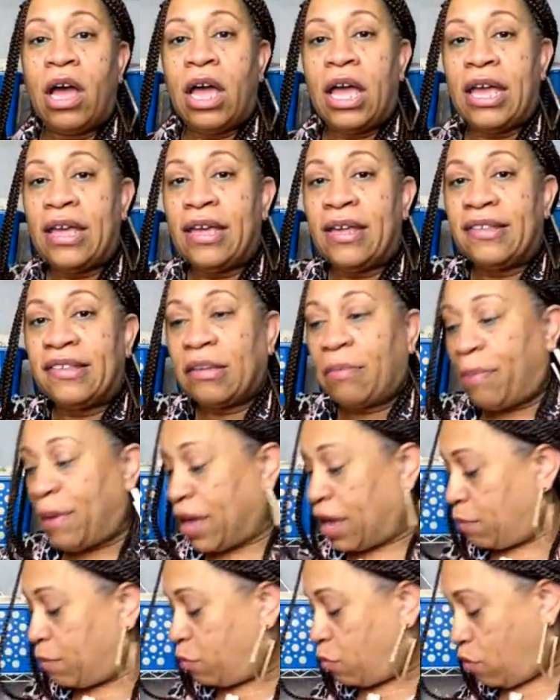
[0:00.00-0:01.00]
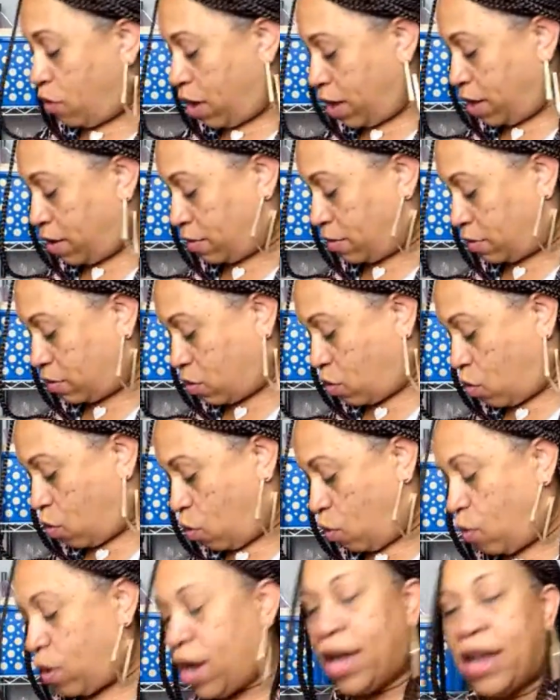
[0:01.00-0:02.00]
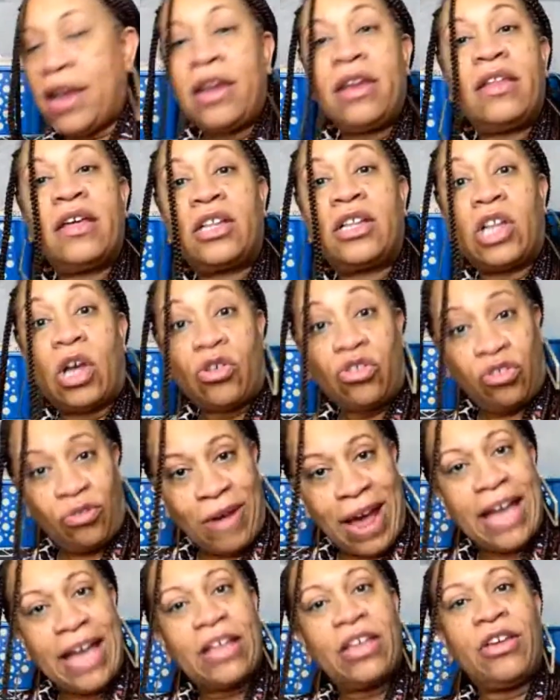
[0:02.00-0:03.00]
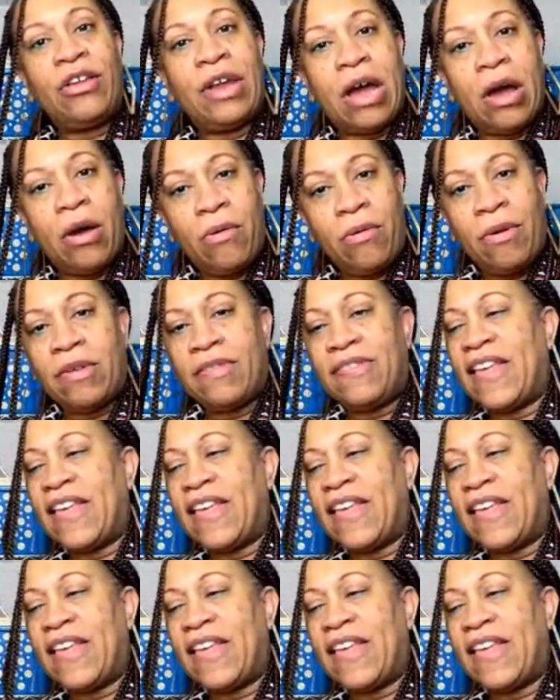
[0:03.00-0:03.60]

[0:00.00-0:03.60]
is a pegboard on the clothes rack, you know,